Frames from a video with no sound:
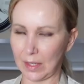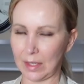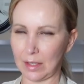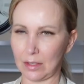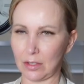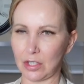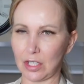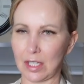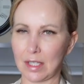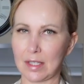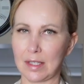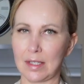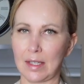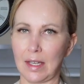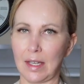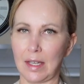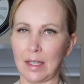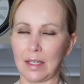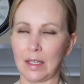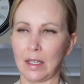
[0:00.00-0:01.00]
the just
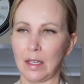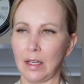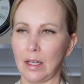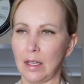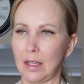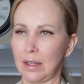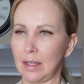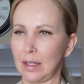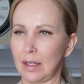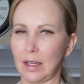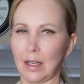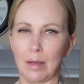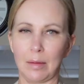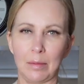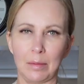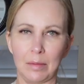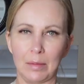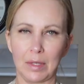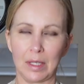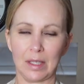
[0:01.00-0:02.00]
egg, they come